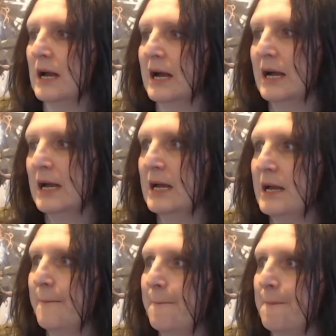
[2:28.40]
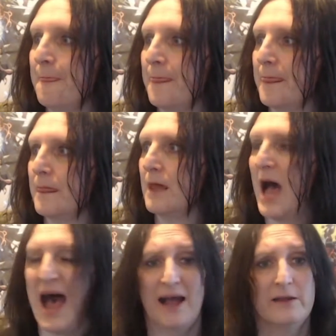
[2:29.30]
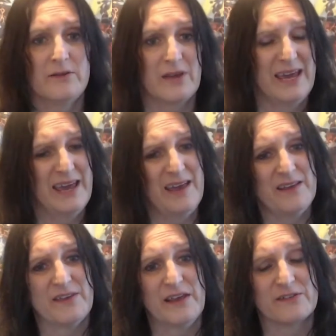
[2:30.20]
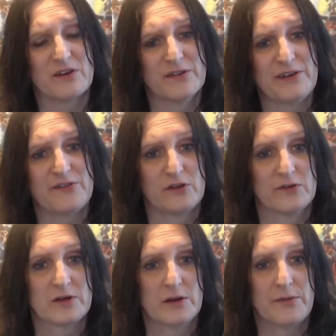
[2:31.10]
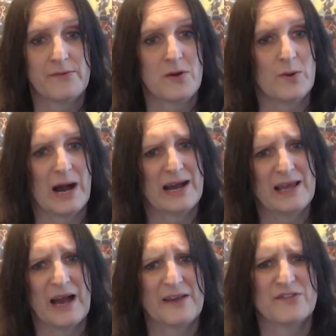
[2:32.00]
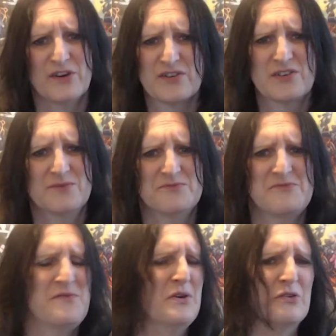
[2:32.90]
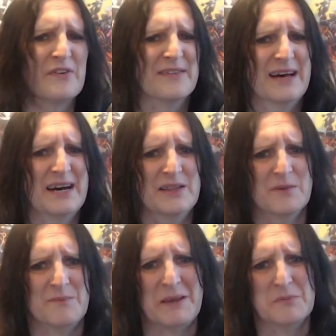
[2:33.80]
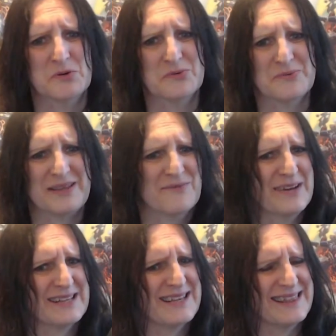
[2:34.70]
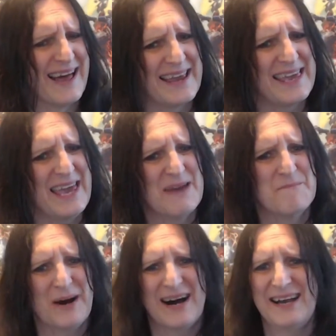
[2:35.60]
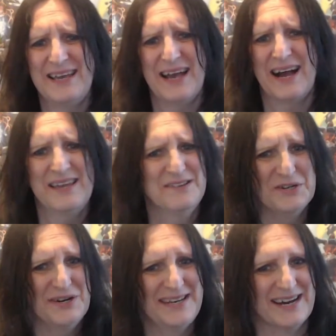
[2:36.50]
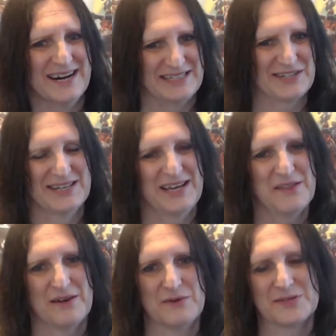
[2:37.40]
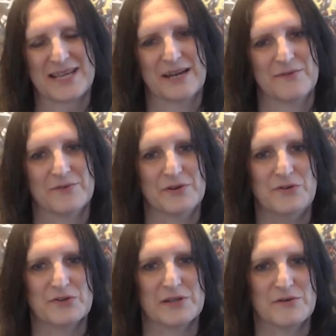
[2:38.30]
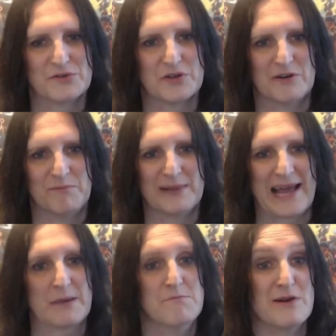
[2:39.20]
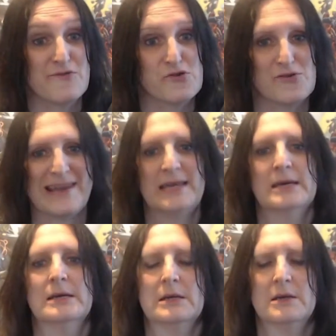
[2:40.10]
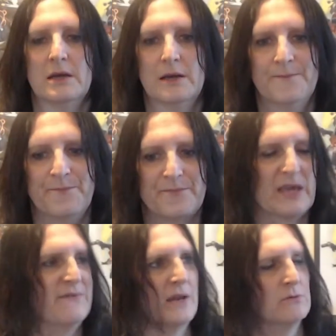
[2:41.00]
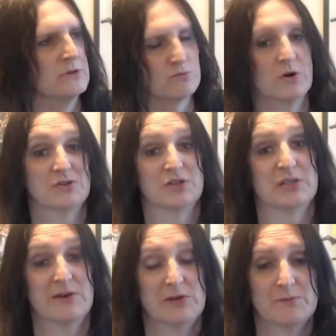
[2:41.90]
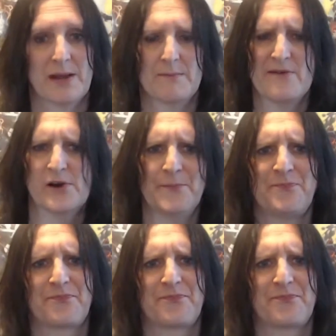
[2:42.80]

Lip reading: And it's got this story going through. I saw some reviews online that people didn't really like it, but I enjoyed it actually. I thought it was kind of unusual. It was sort of Black Mirror-y. If anyone's watched the series Black Mirror,